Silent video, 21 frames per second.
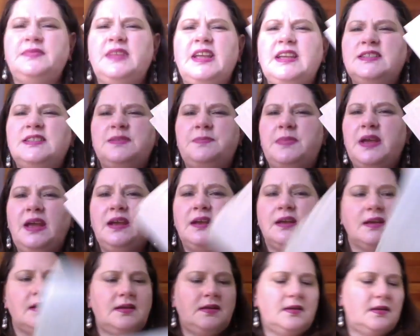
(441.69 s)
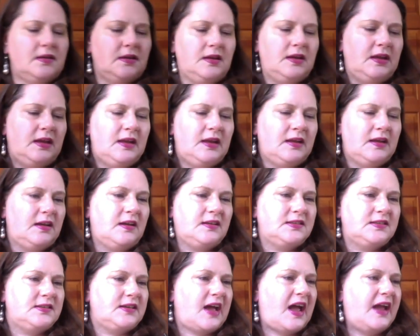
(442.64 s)
It's big. It
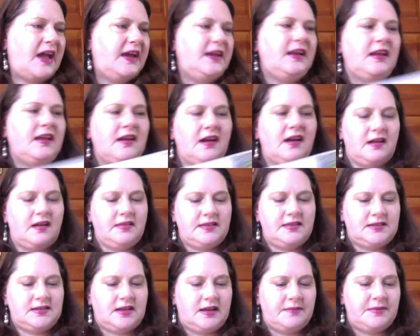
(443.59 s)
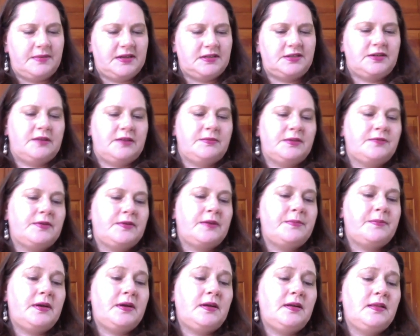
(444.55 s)
is hiding all the time. Make sure I'm in the
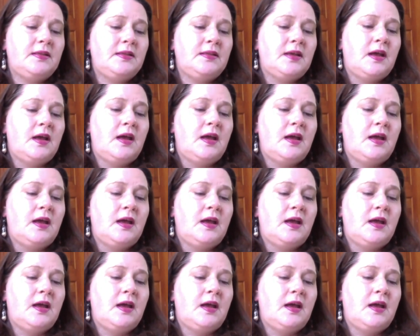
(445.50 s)
right month.